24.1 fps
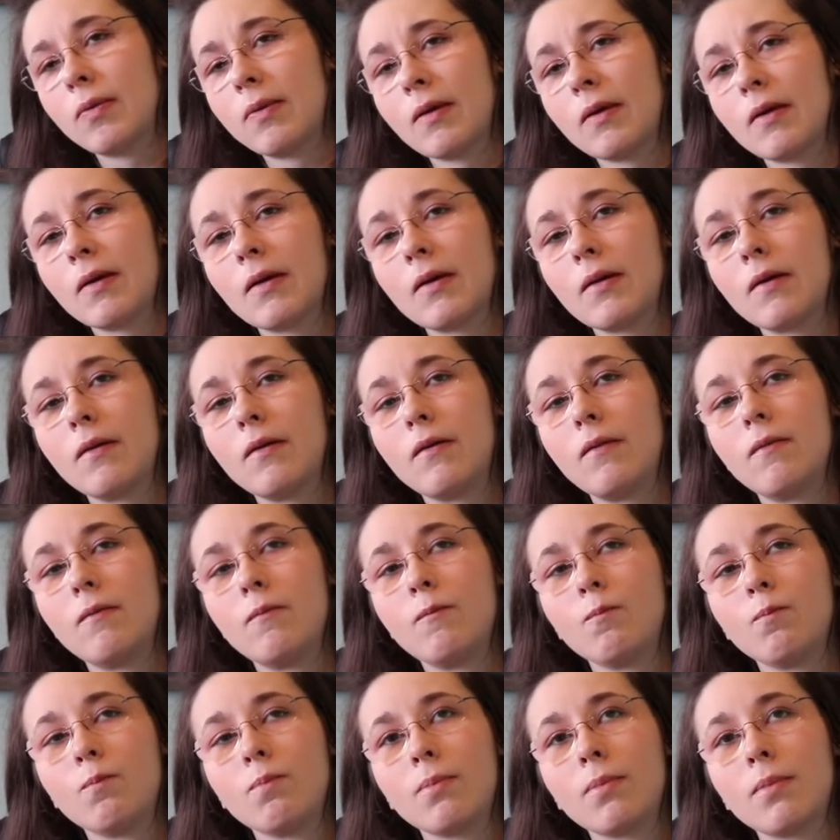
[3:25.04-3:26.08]
the
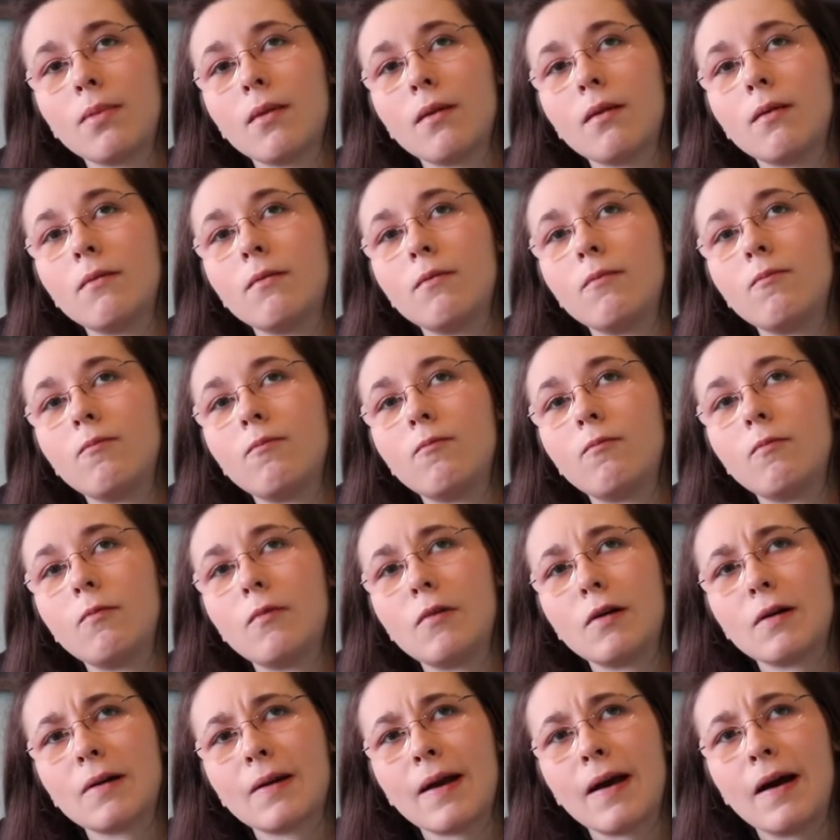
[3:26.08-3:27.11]

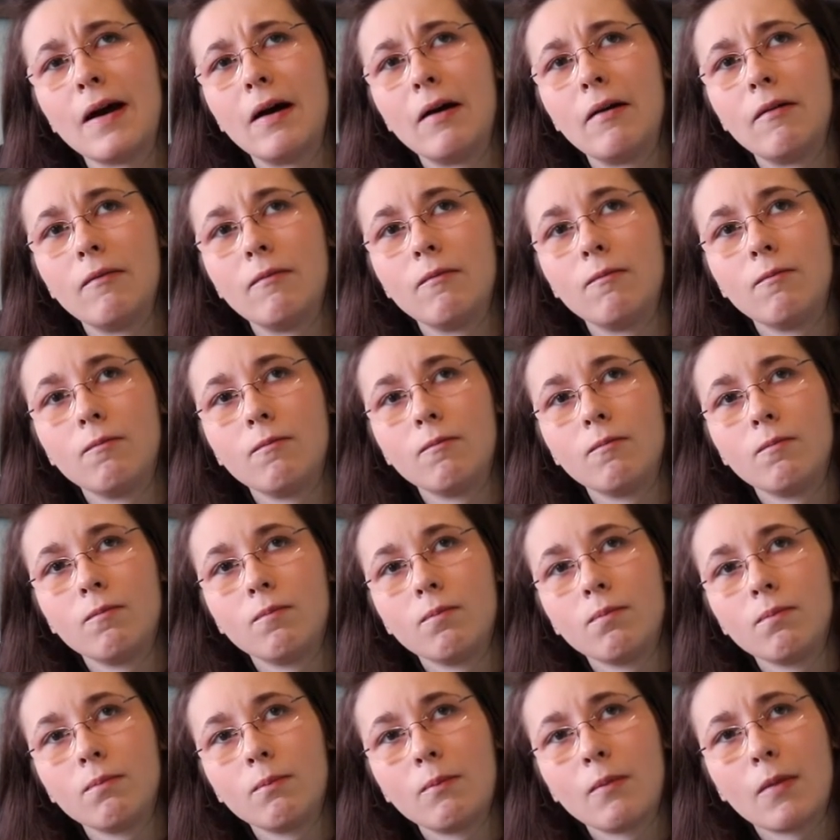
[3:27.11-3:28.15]
word count
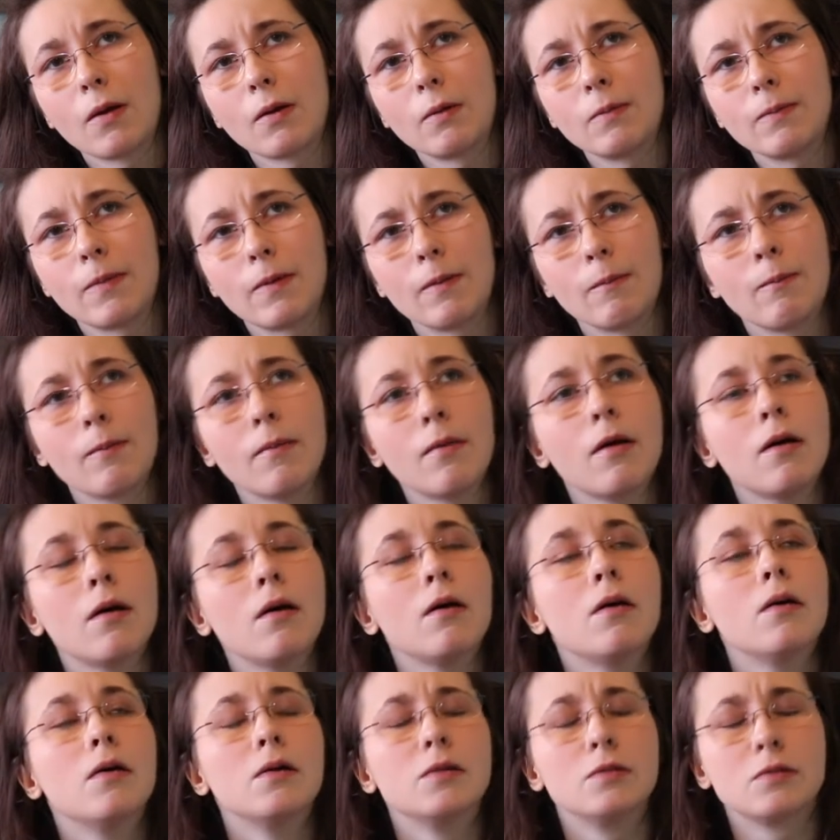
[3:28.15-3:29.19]
minimum.
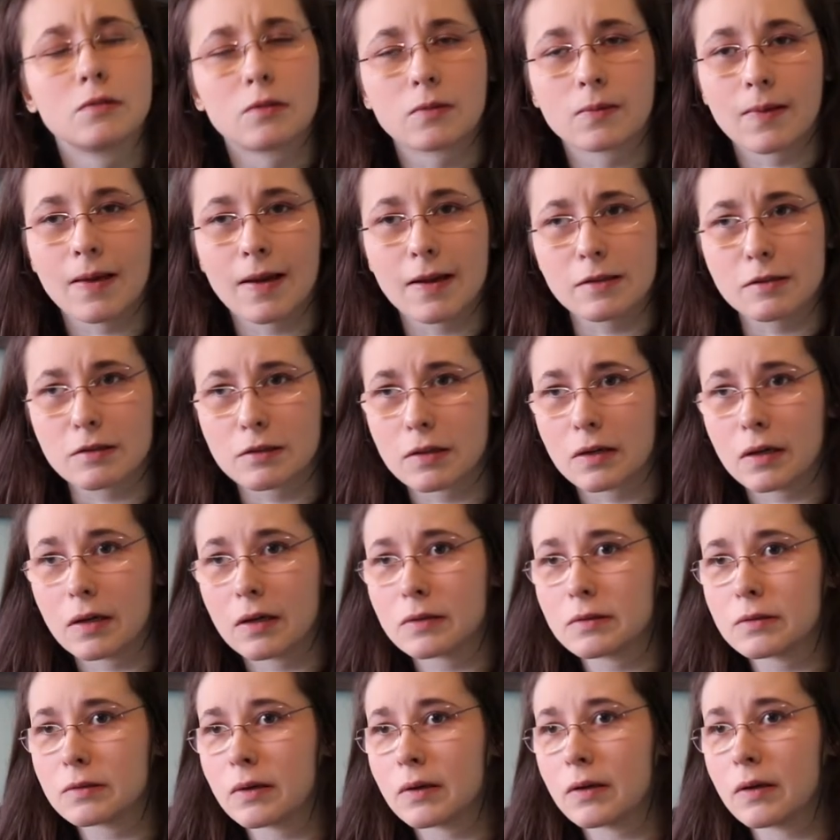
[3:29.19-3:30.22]
So that's
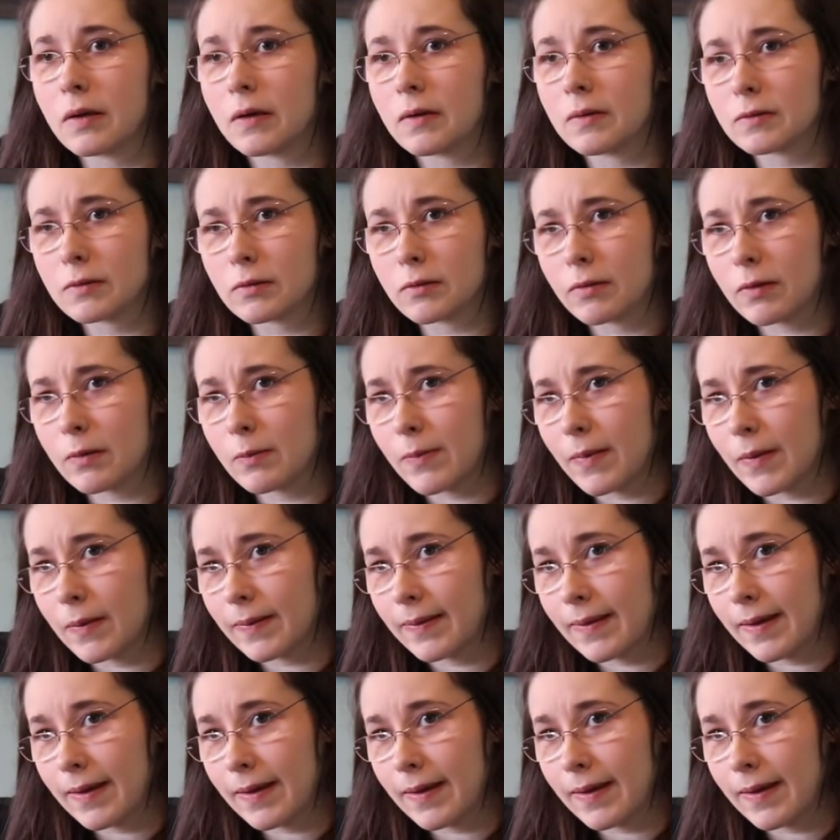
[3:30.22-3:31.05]
good, so I don't have to worry about